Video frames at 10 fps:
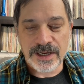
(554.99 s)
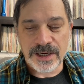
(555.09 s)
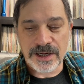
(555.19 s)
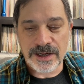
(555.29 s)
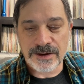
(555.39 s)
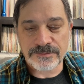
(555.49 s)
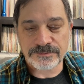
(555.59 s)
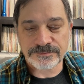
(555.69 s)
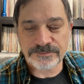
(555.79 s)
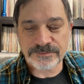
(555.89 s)

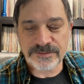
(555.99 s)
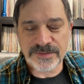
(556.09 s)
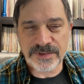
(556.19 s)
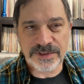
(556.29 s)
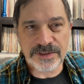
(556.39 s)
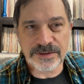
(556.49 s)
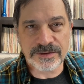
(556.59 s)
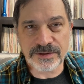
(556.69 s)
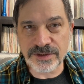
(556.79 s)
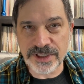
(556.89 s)

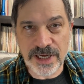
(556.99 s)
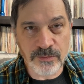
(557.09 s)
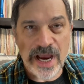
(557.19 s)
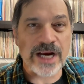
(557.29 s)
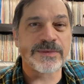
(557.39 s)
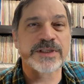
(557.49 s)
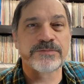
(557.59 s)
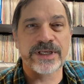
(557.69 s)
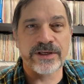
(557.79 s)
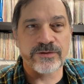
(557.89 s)
Chad Wackerman's
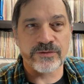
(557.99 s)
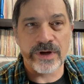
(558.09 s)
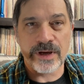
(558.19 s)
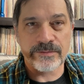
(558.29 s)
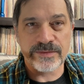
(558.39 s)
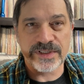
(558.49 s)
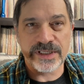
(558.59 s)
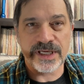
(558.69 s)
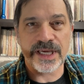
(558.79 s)
playing drums.